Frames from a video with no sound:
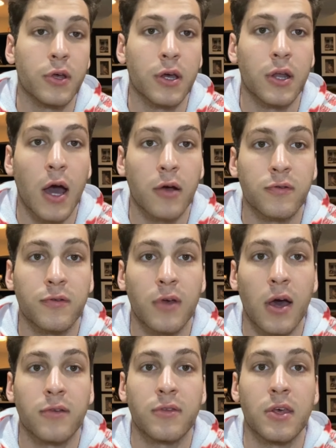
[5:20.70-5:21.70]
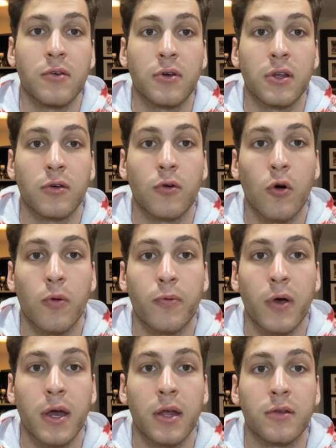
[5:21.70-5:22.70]
good exercise that you can
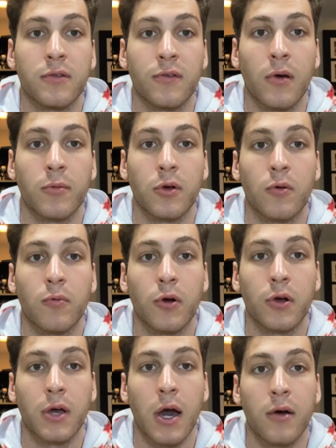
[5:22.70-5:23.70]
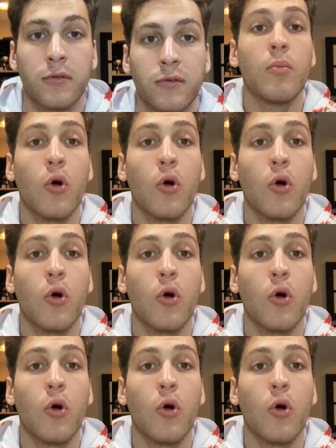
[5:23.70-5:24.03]
incorporate into some of your workouts.